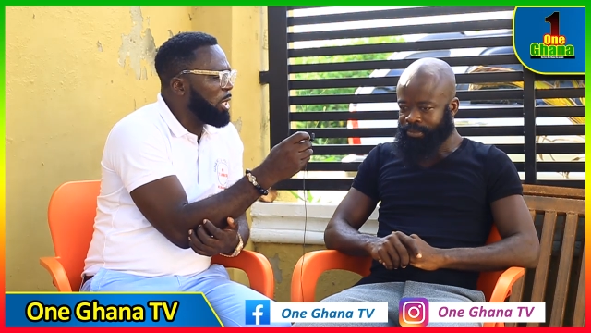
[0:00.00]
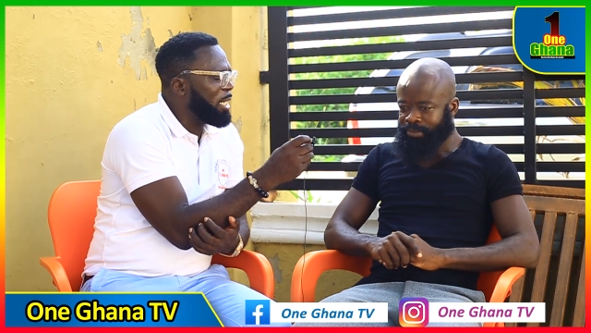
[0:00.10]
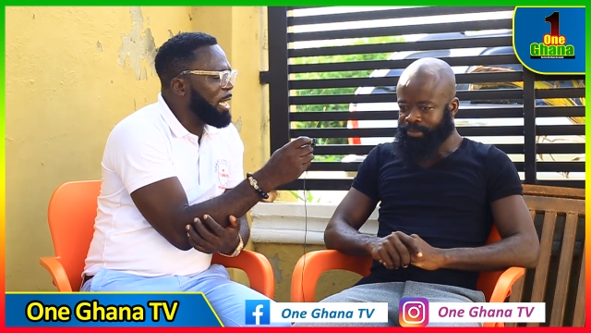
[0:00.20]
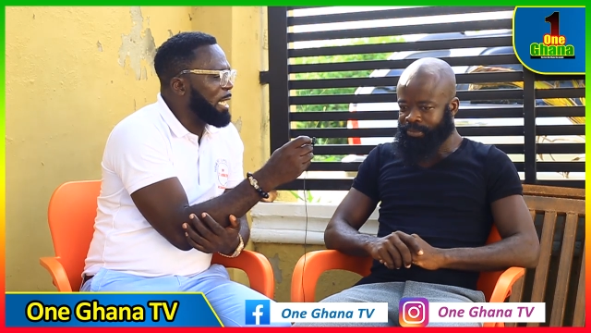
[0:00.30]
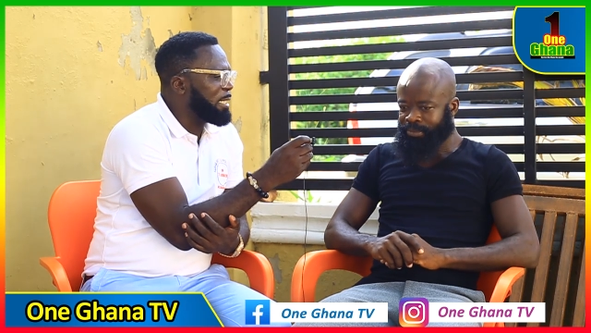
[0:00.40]

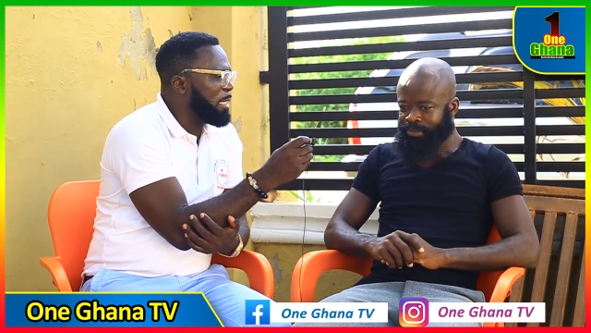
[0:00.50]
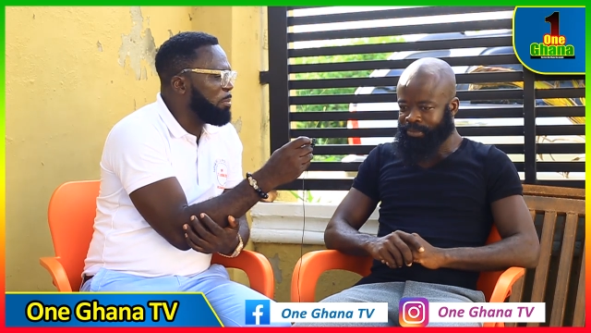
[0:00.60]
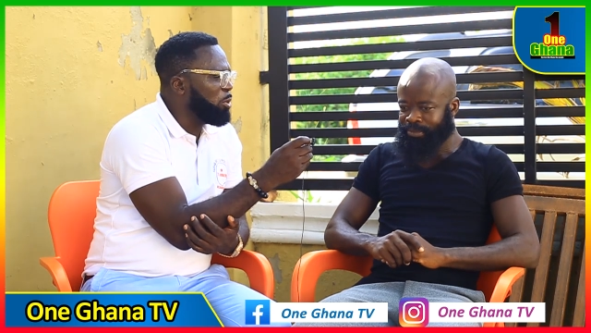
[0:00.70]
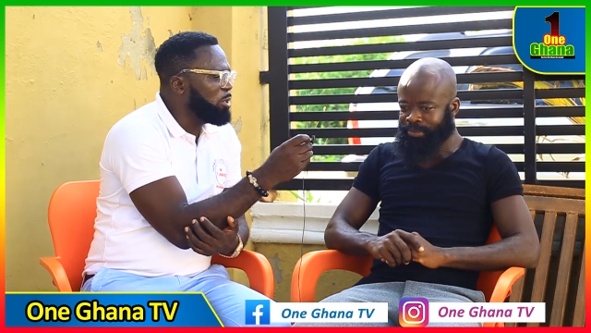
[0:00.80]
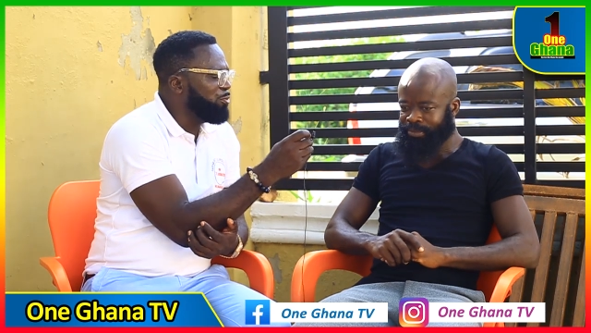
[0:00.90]
Speaker 1: Nate,
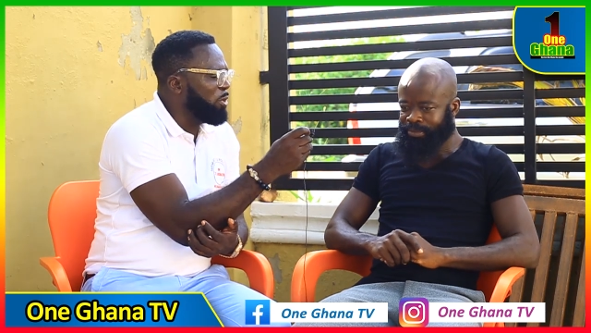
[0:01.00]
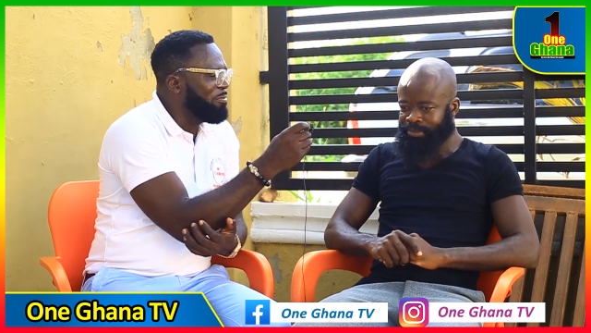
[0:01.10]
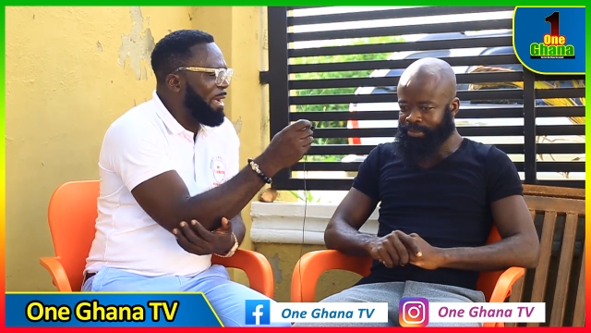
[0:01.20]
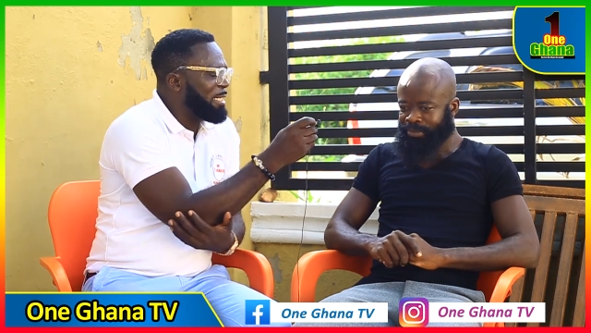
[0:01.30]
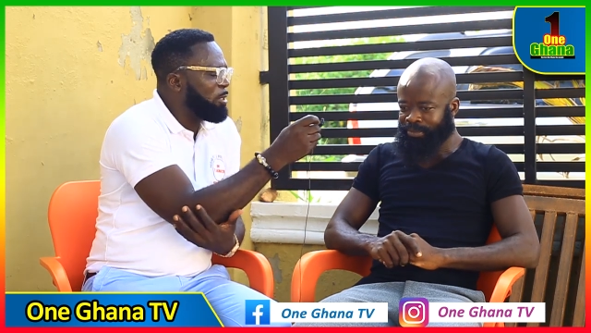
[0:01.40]
Prucifo
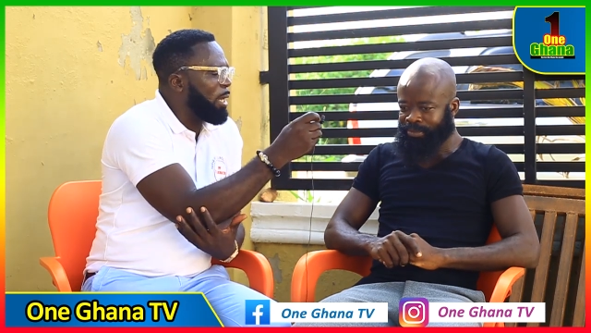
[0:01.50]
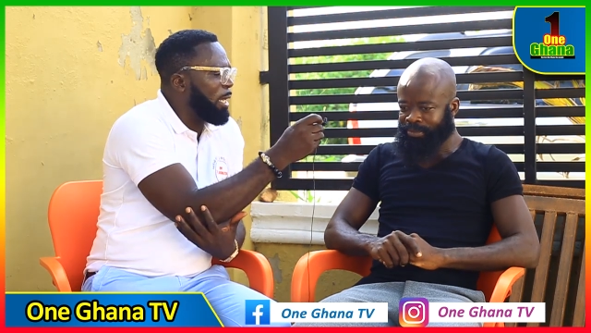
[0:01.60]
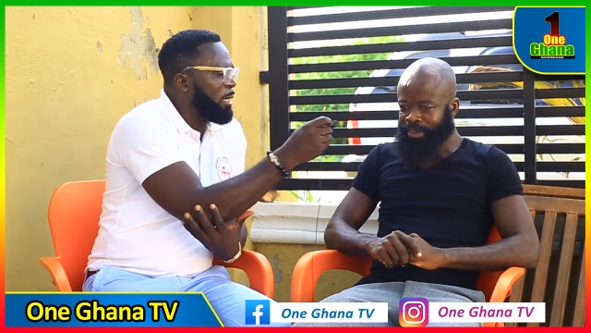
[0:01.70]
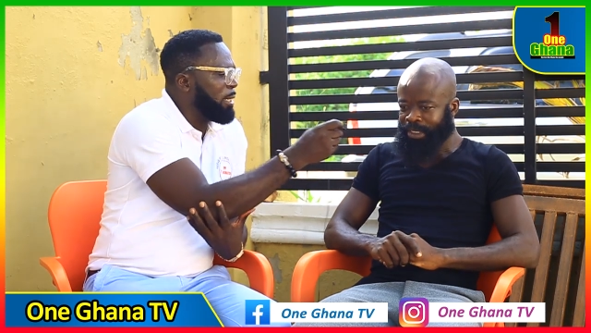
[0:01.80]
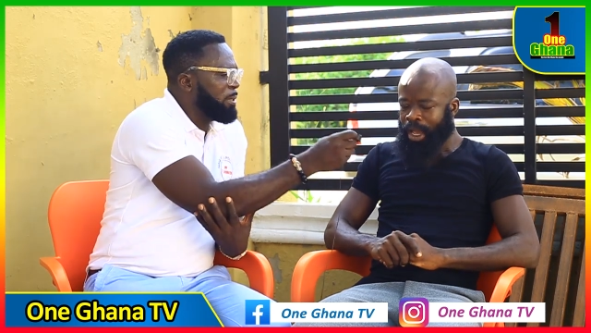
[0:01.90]
invite
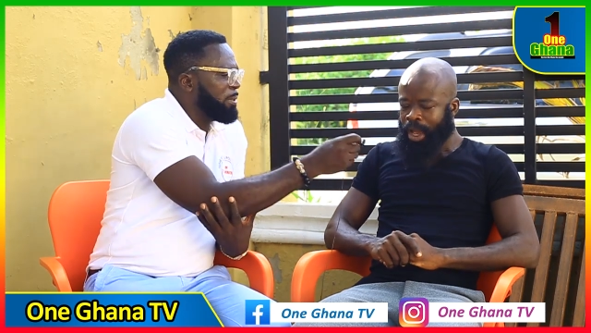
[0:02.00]
one?